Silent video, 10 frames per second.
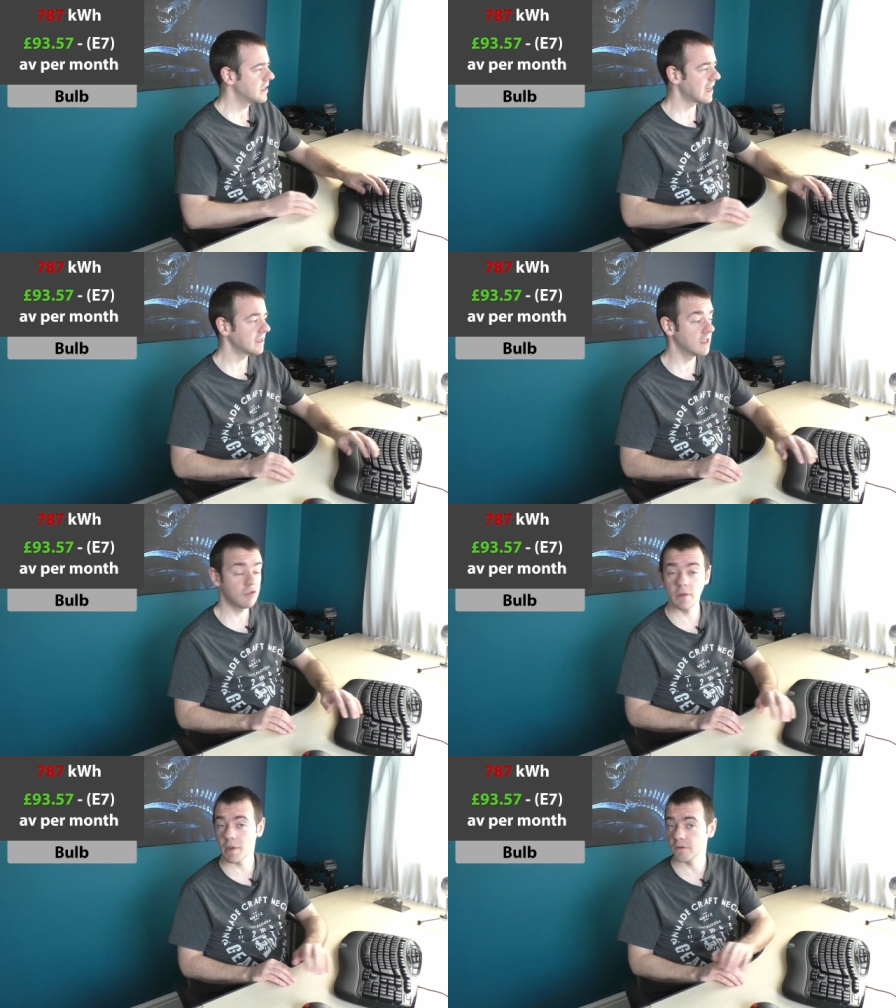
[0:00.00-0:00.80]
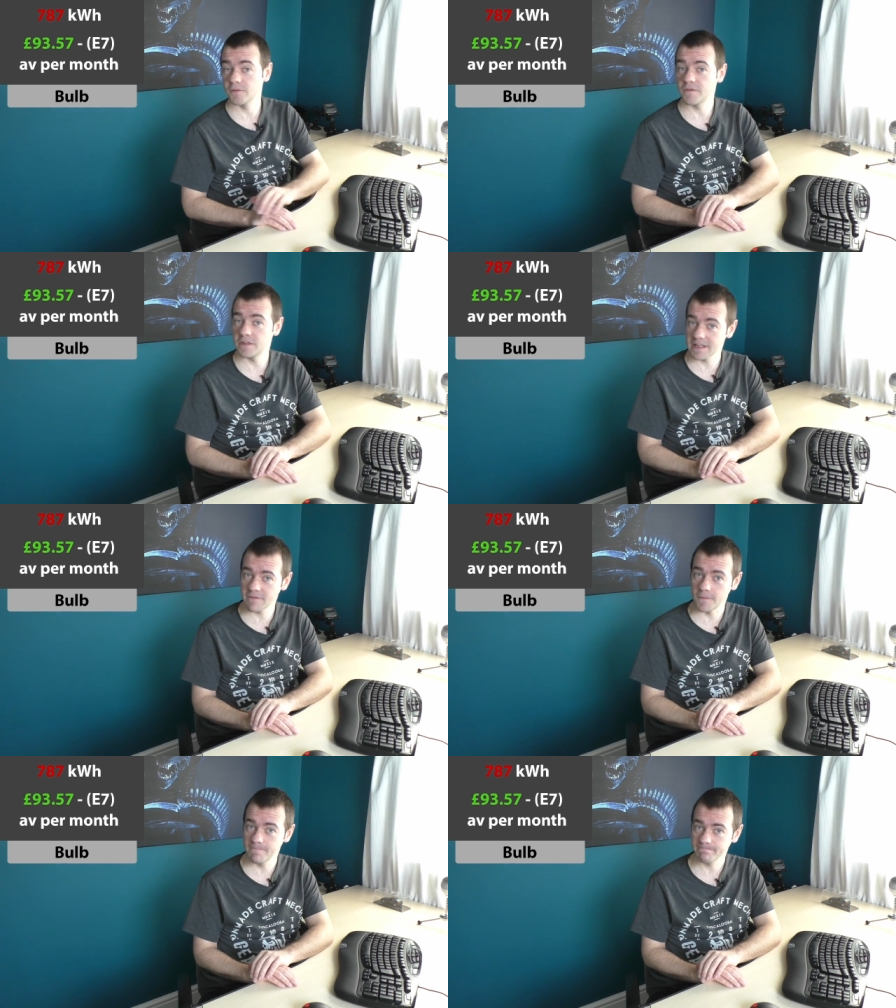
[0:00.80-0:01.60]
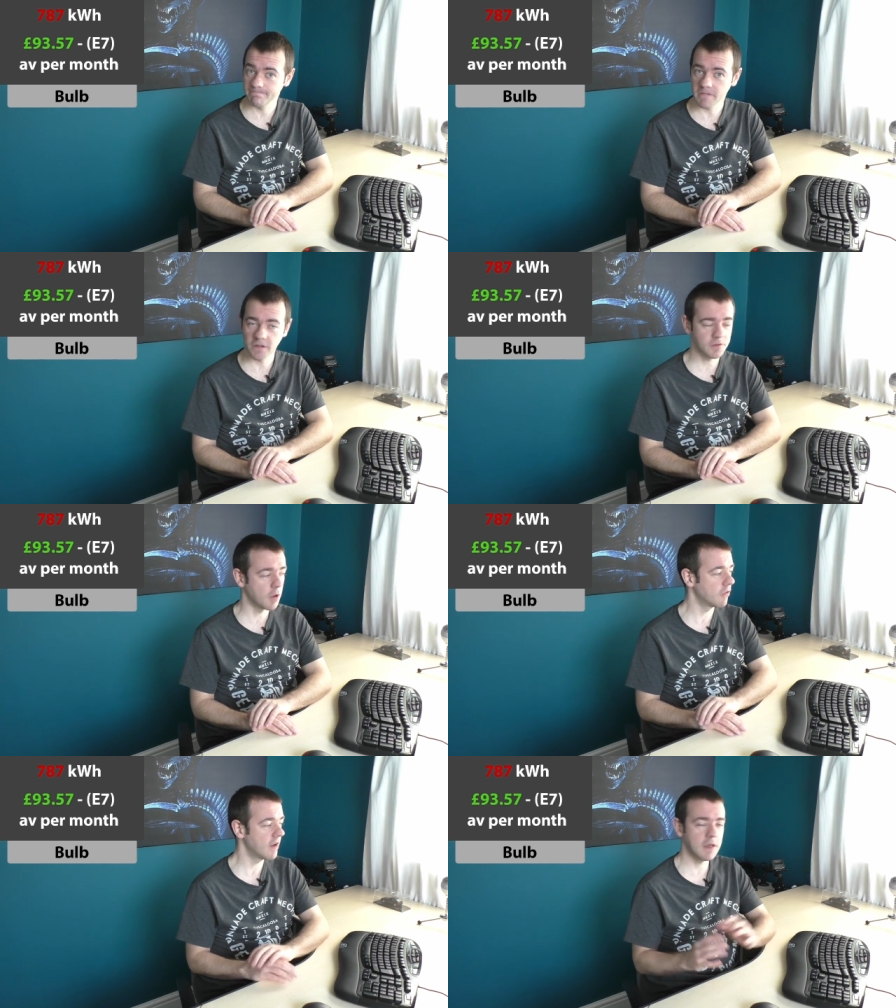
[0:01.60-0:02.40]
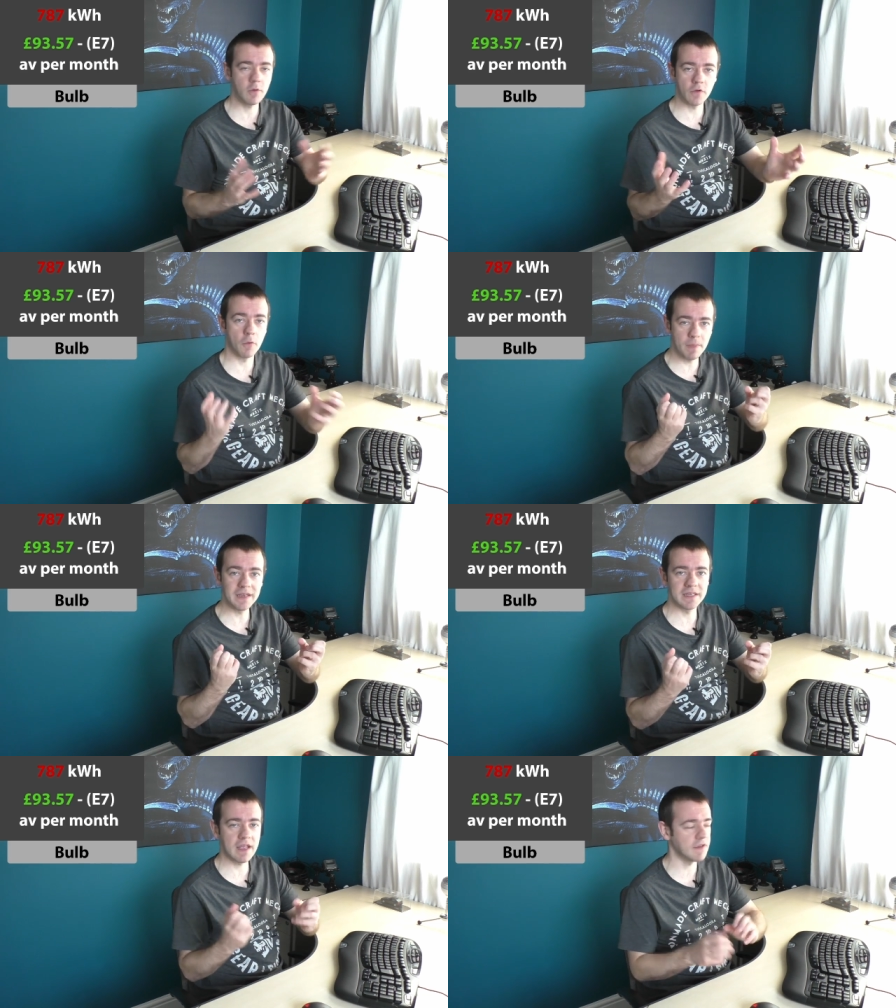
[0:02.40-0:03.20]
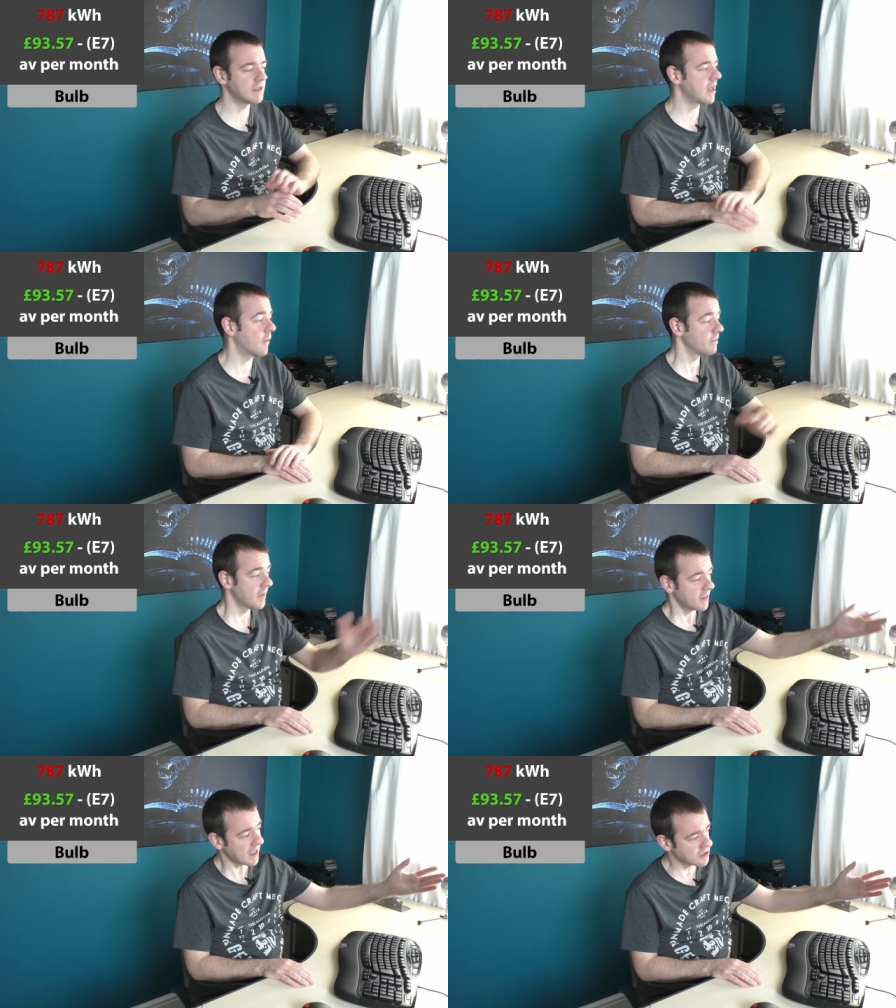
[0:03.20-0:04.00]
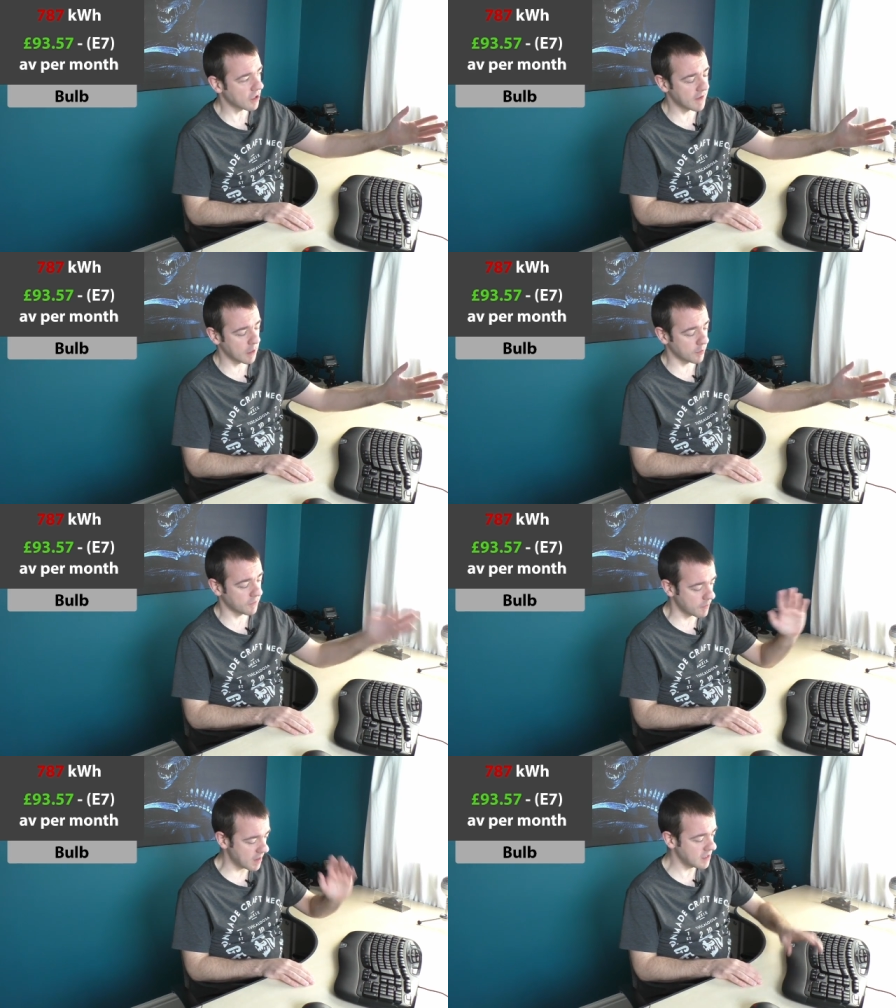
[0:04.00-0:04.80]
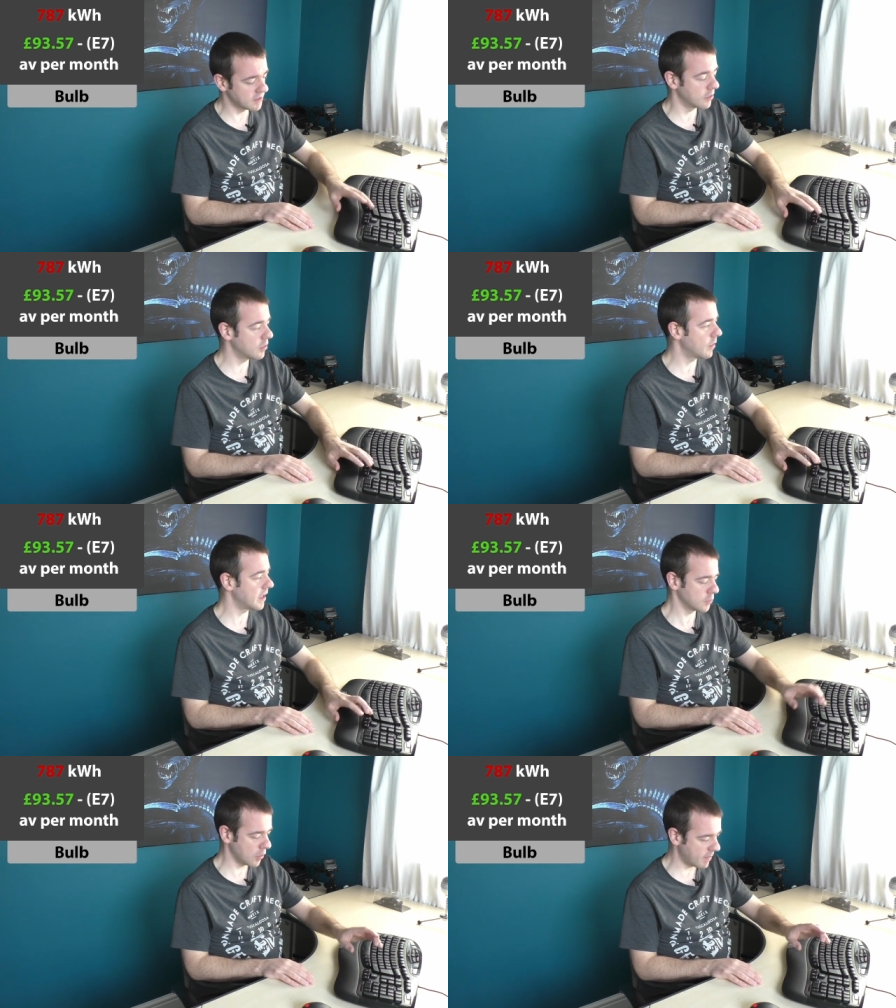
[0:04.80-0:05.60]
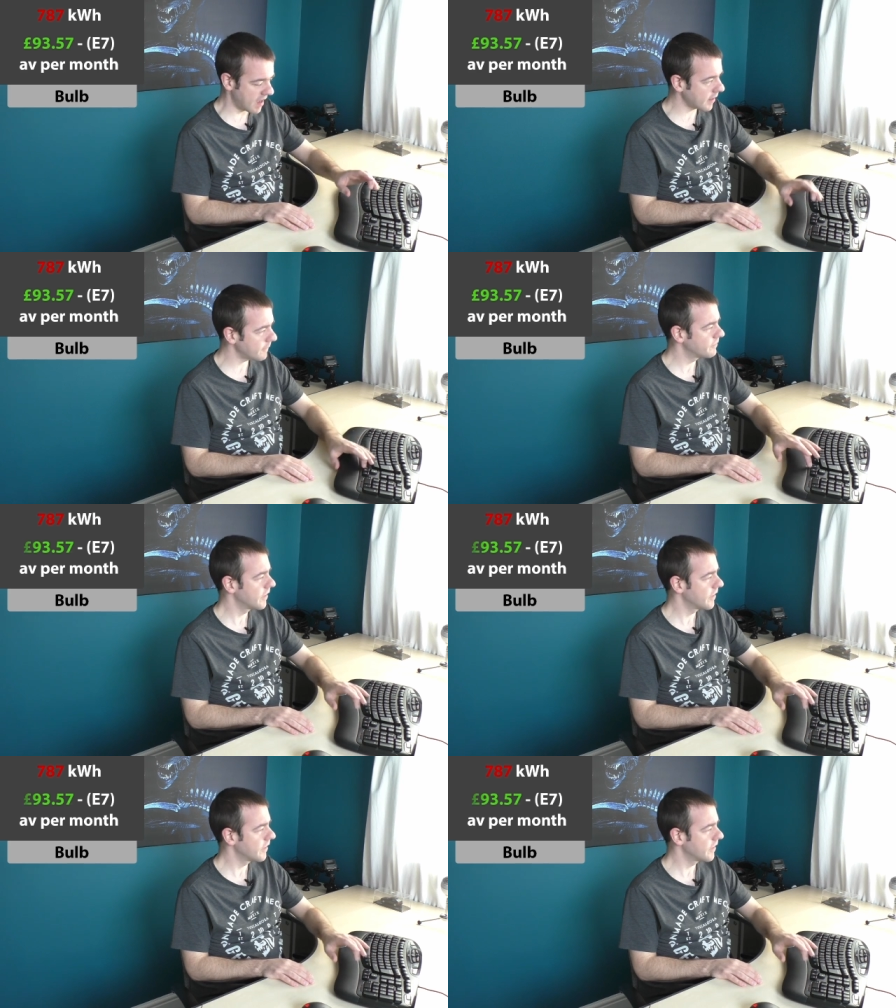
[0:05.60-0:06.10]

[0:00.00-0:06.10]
£93.57. So already we've got big savings now. That's not available for me, so we might as well go back.